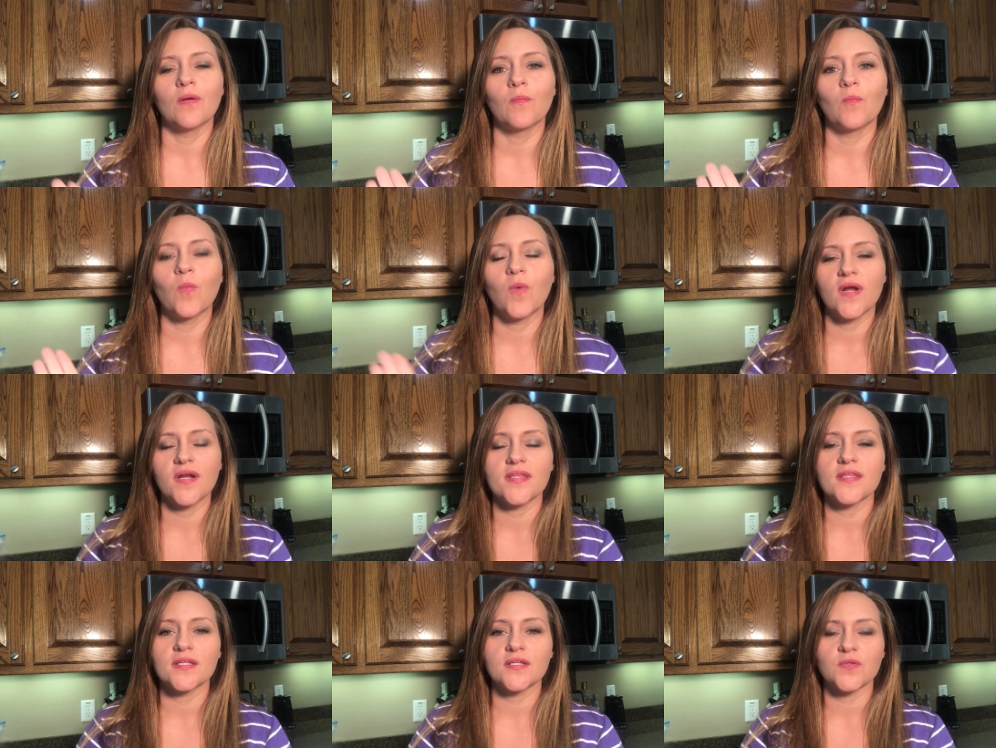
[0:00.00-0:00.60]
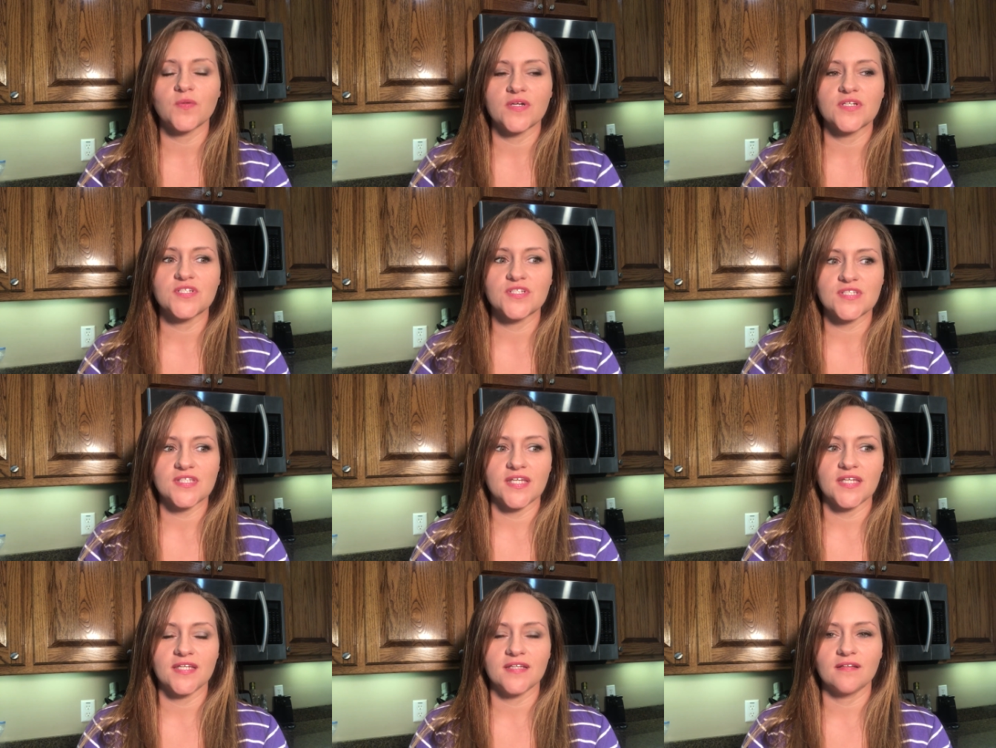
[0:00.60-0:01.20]
One of the
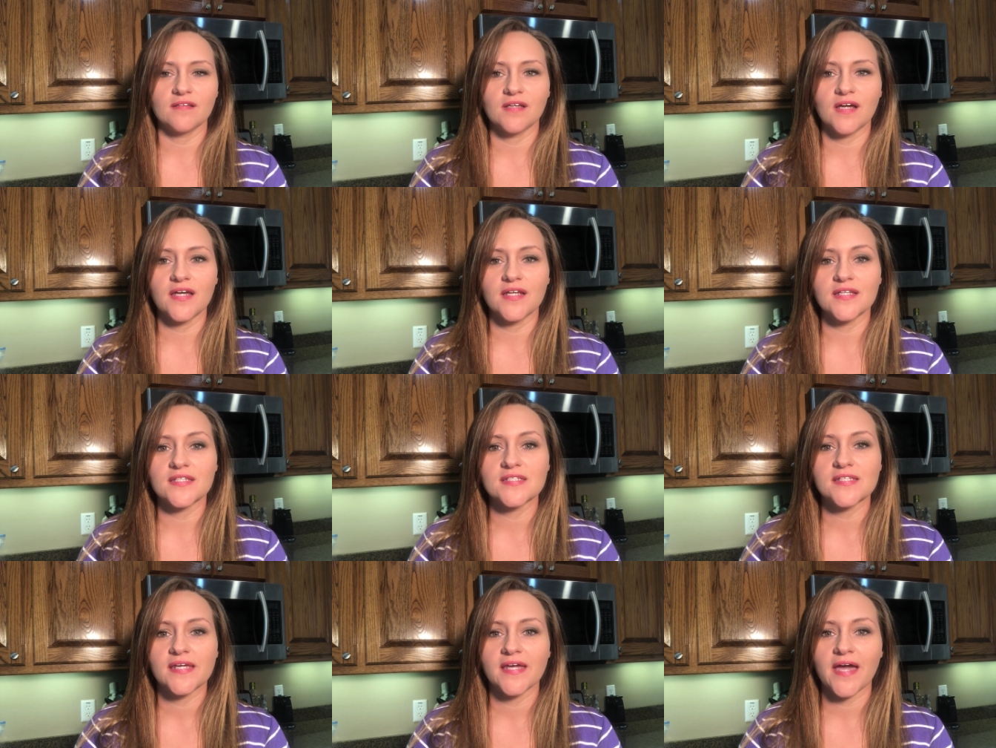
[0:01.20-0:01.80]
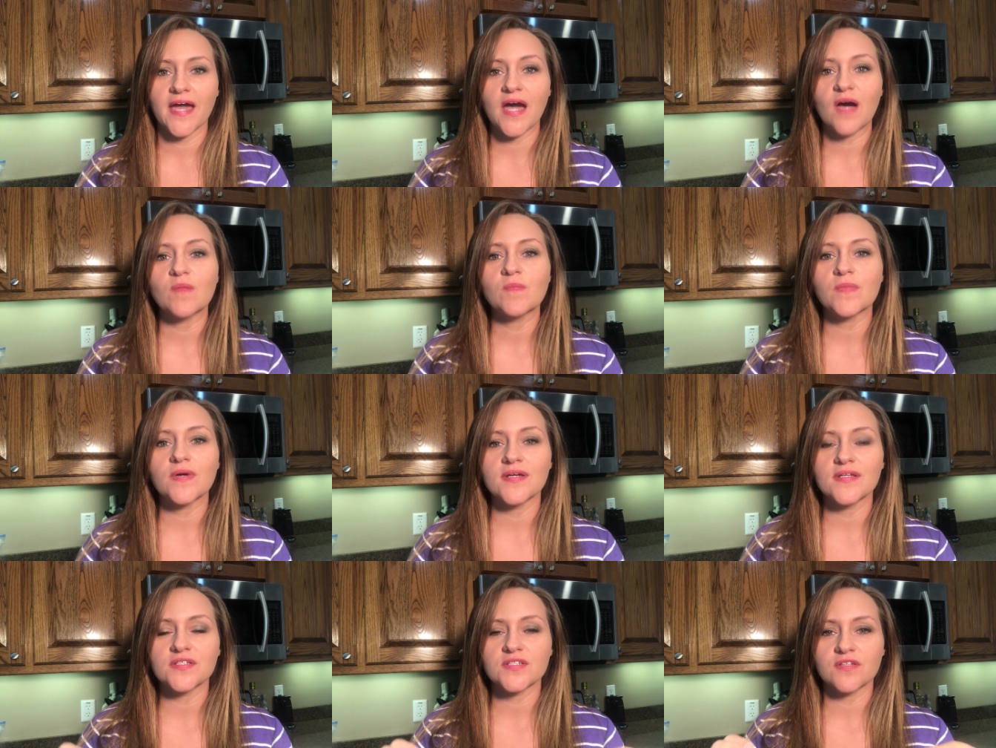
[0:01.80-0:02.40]
questions I get a lot is how
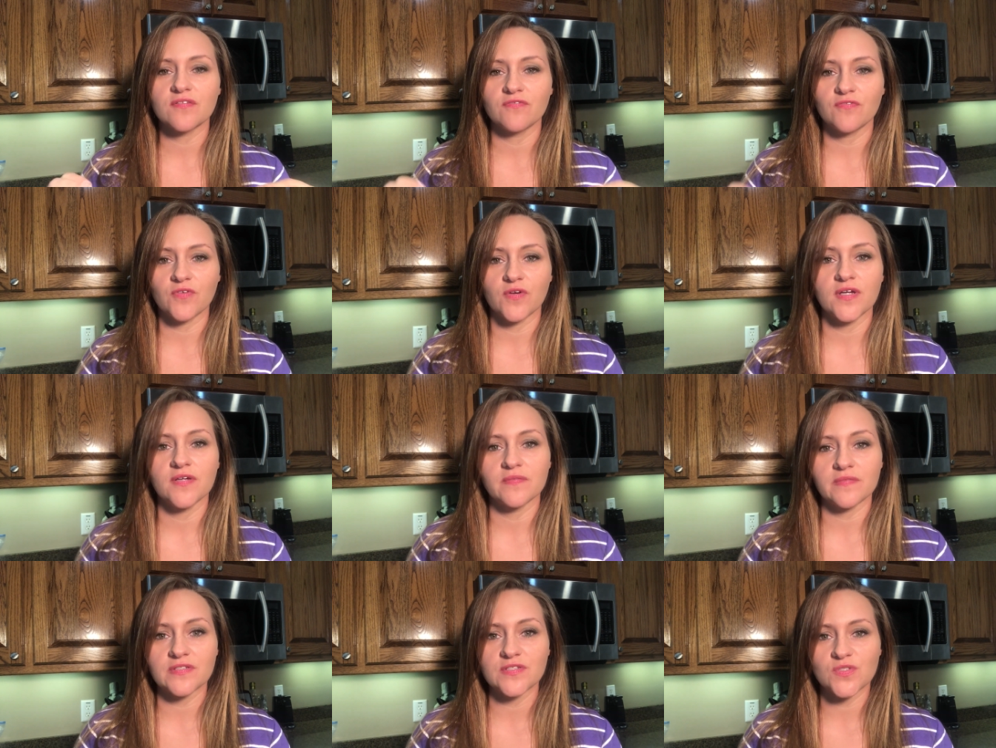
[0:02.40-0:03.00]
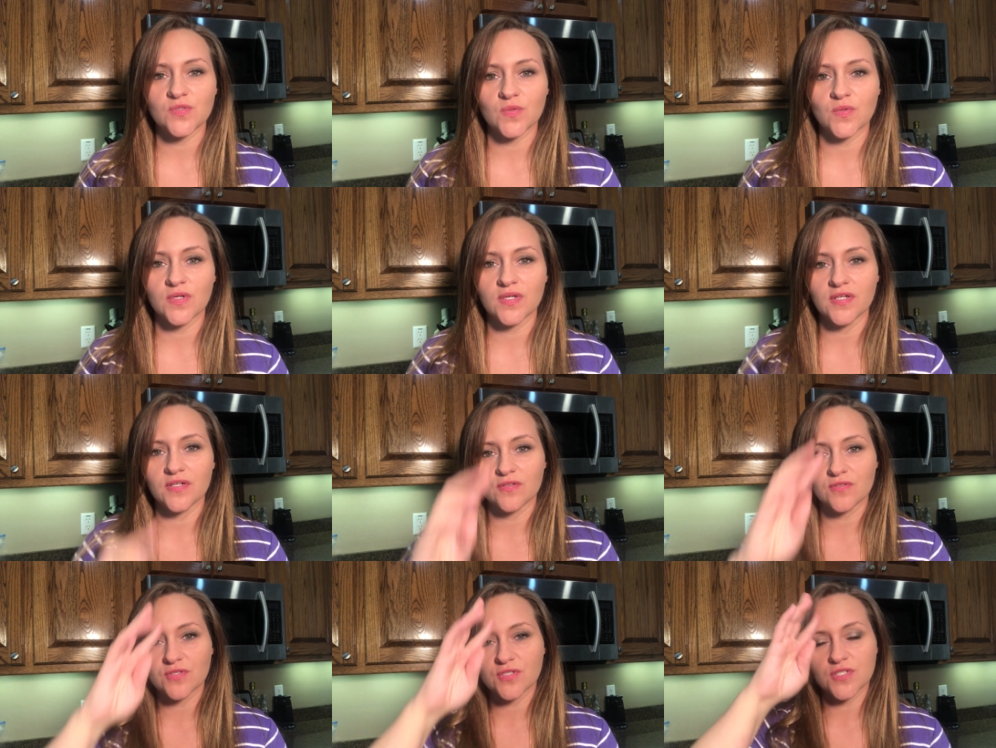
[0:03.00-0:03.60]
much fragrance
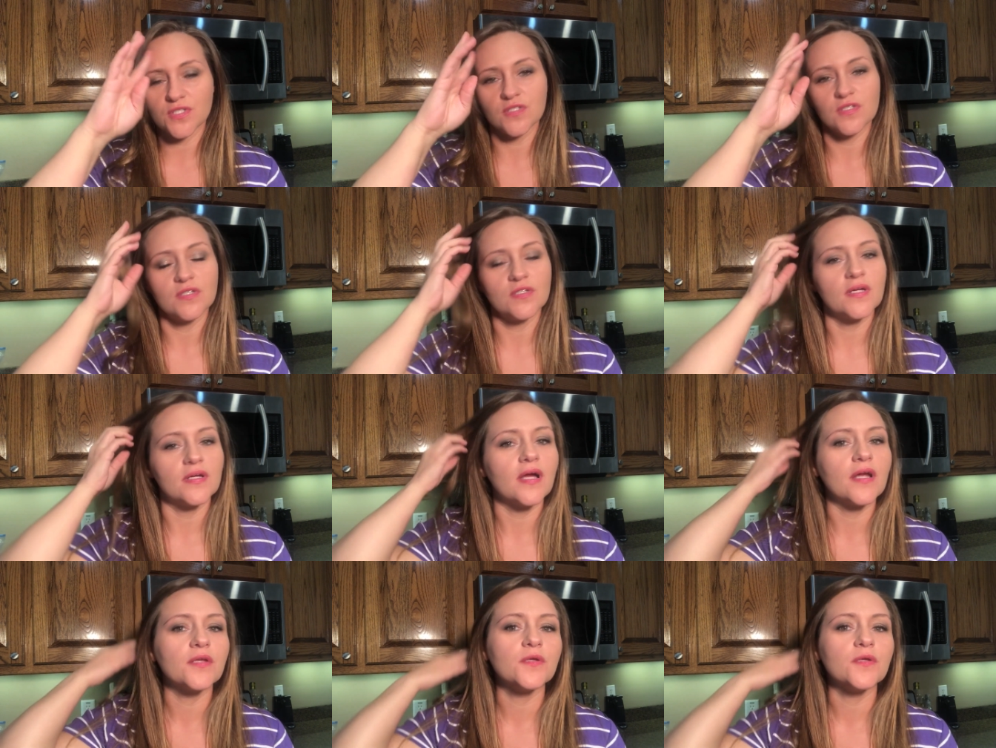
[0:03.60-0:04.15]
oil should